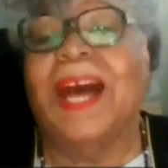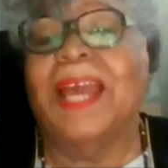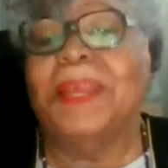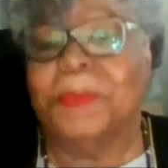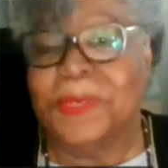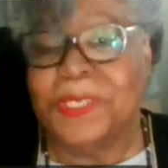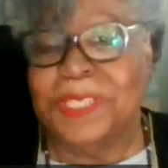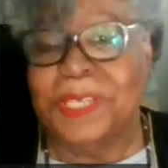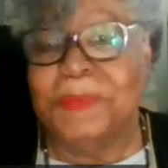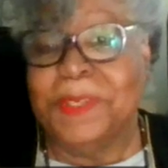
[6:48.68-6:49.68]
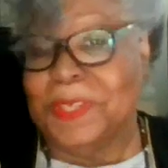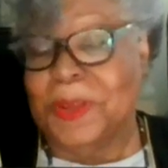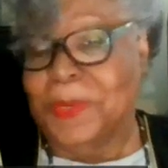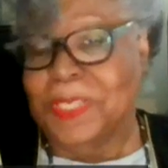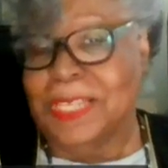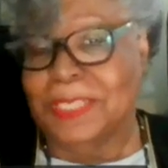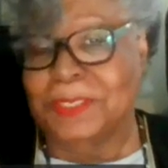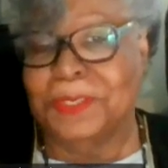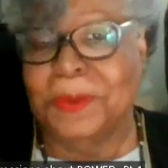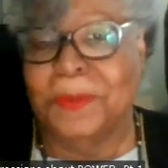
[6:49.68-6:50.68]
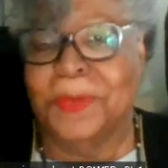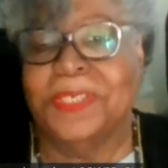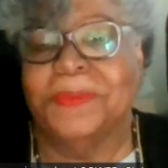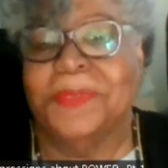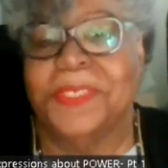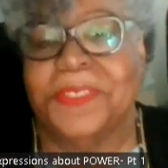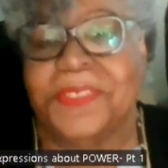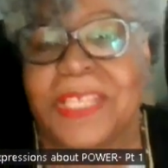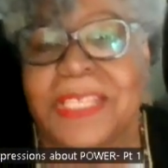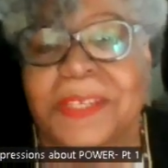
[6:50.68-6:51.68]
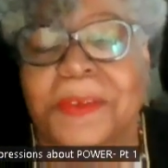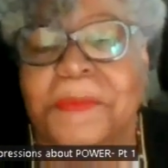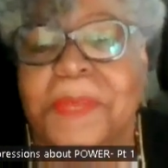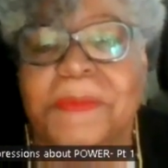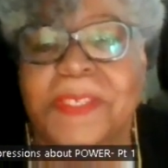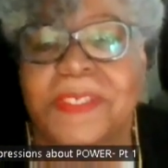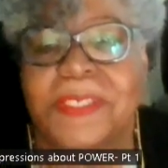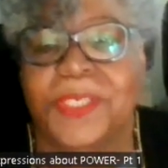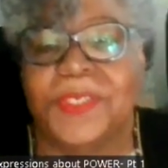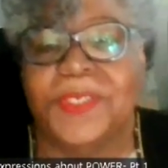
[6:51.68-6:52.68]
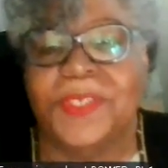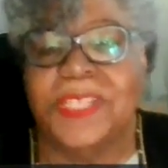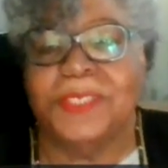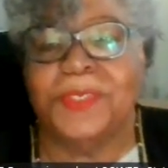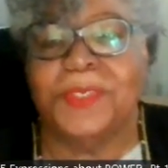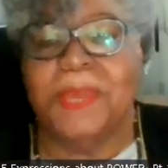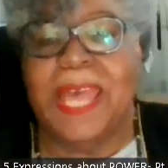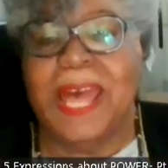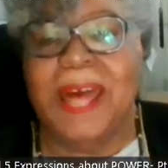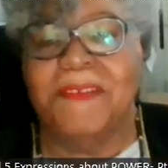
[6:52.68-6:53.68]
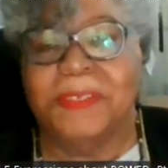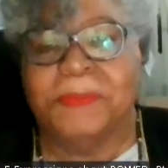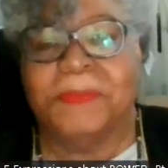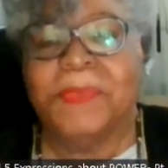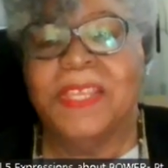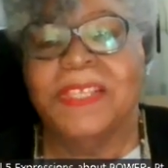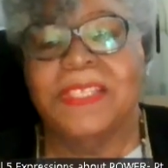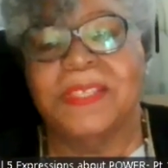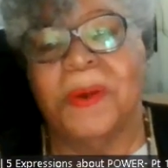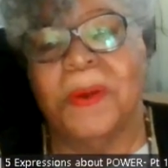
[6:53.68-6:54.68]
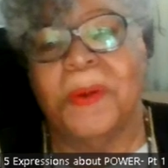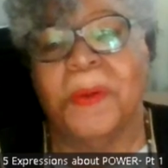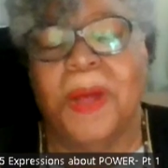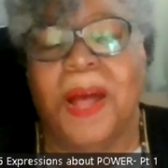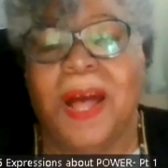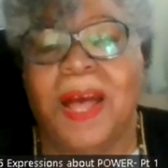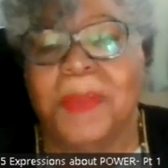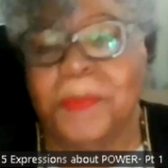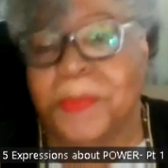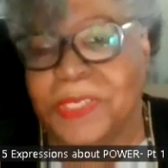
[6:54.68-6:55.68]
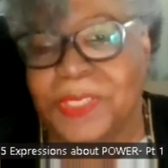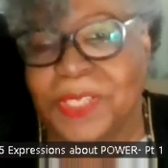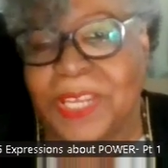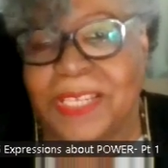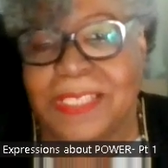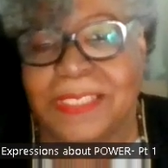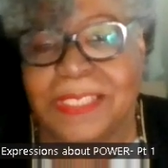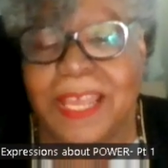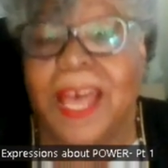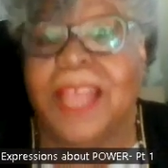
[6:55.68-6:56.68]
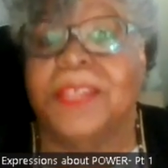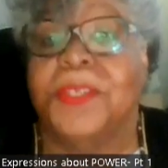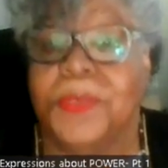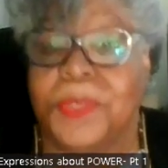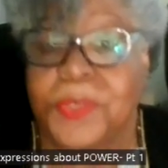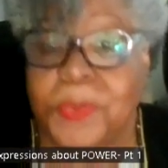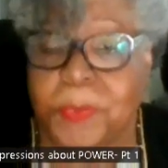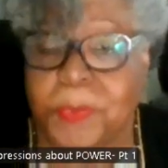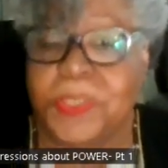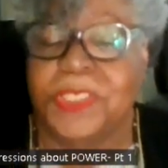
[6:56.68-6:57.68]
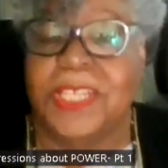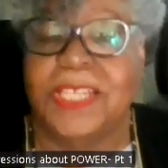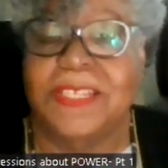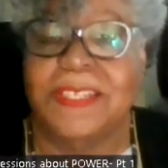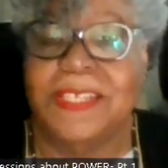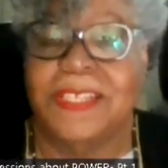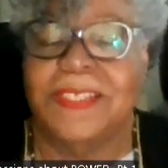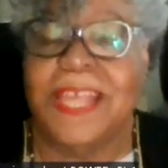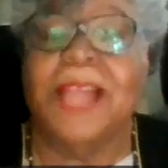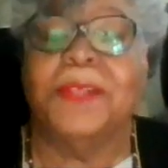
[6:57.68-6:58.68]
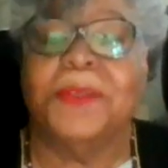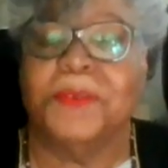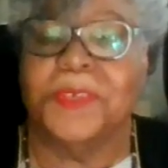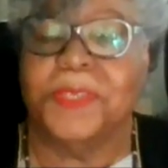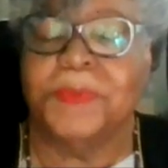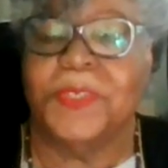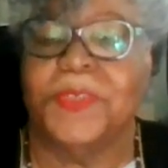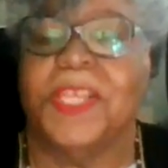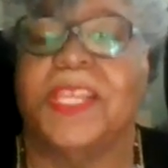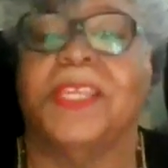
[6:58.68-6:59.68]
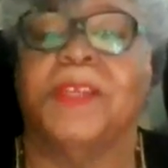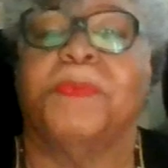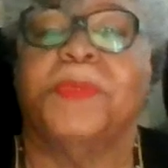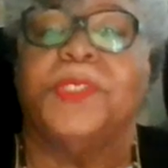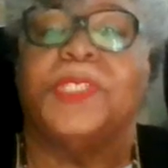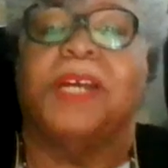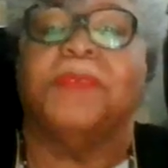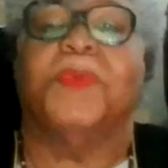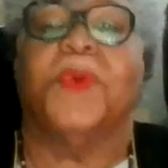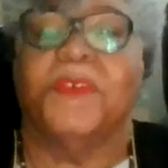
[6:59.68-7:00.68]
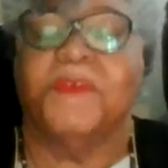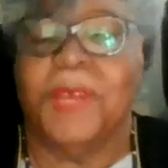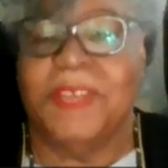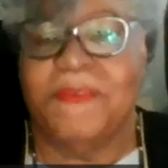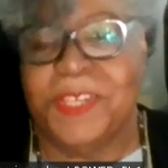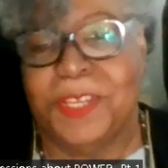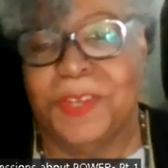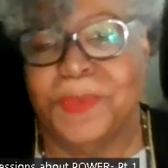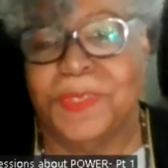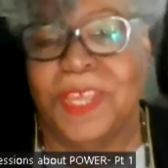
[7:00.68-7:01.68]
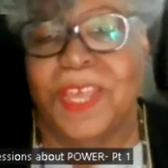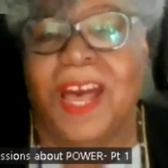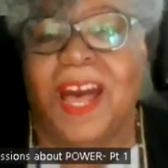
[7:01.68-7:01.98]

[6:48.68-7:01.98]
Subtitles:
I appreciate it because I always like to know what you're thinking or maybe suggestions that you may have. So I appreciate it. And YouTube appreciates it in its algorithm so that it can push out more of my videos